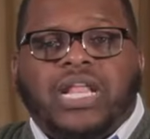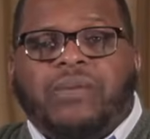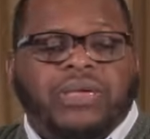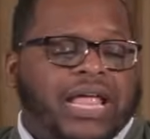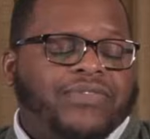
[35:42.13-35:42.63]
I
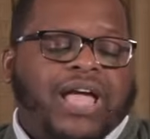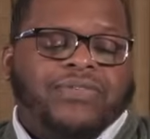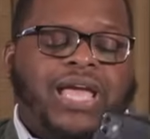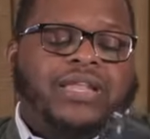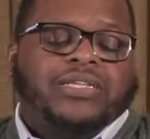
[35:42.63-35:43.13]
mean, I've,
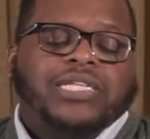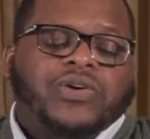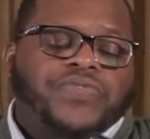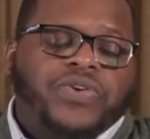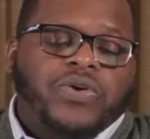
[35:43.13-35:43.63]
I've got a
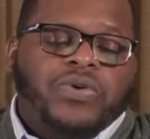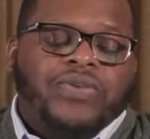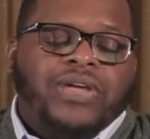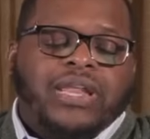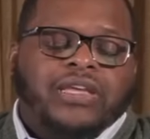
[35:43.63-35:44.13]
cell phone,
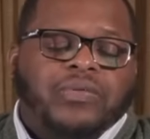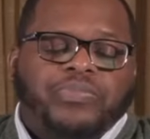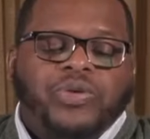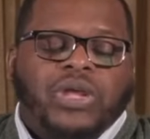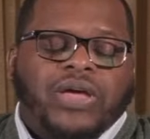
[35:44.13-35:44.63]
I've got a
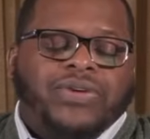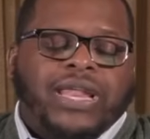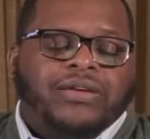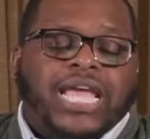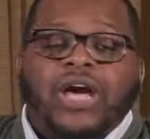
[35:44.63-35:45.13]
computer, I've
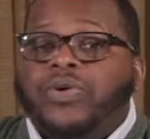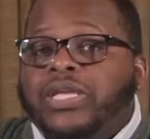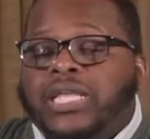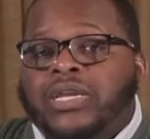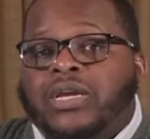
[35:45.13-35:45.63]
got a
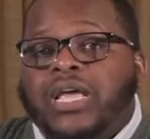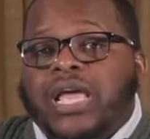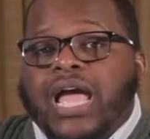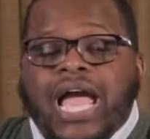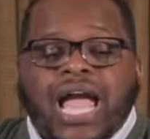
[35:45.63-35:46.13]
calculator,
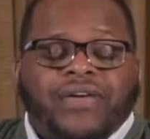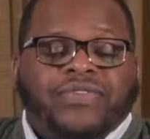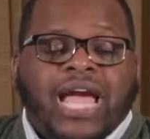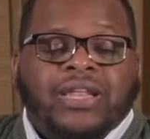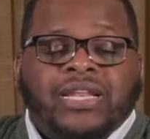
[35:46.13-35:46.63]
I,
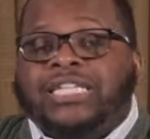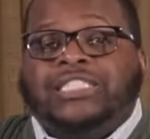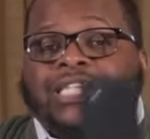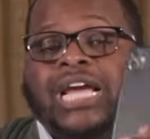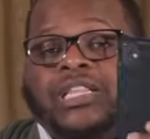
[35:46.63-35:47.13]
have got an
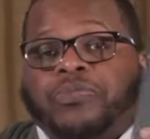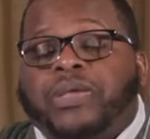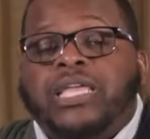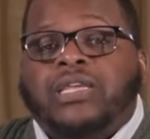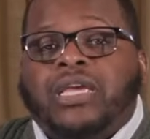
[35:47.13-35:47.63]

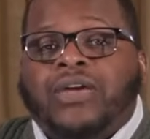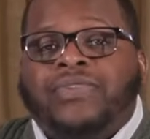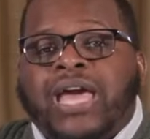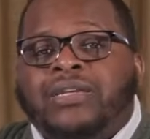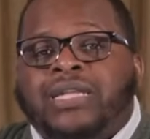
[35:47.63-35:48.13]
encyclopedia, I've
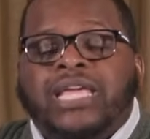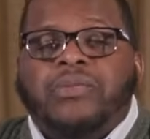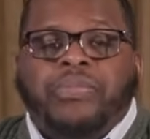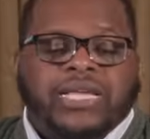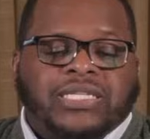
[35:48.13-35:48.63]
got a
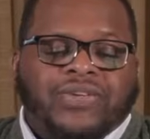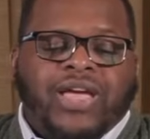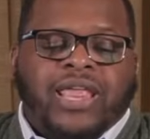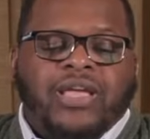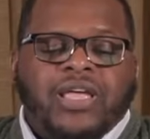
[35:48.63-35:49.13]
database, I've
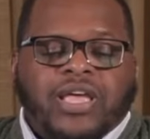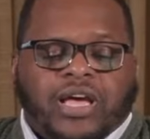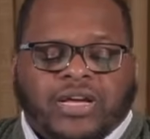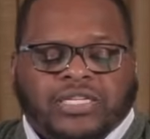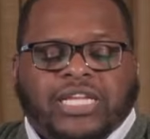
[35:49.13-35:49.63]
got a,
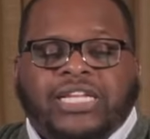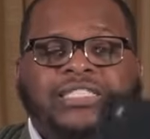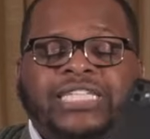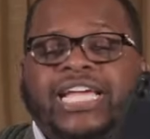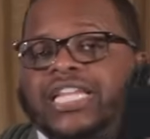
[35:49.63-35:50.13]
a, an
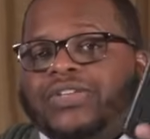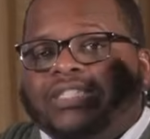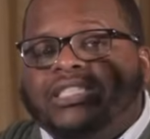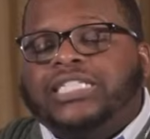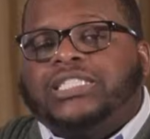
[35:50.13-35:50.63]
executive
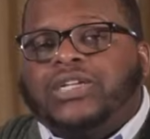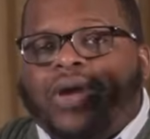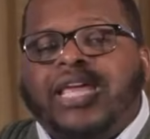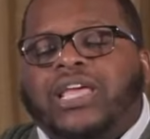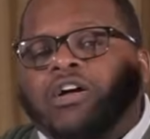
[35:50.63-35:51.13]
assistant,
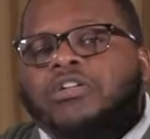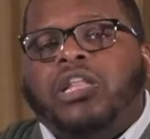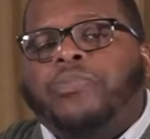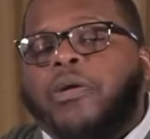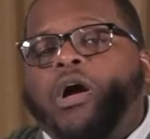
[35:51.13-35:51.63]
right all
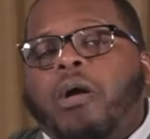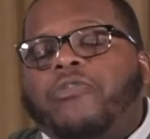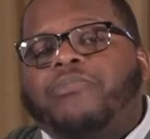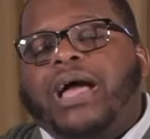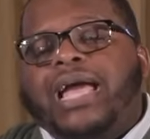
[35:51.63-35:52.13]
in the palm
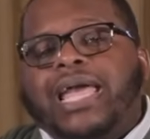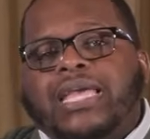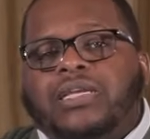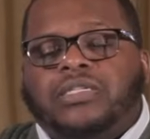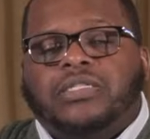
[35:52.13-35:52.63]
of my
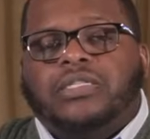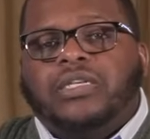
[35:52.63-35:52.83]
hands.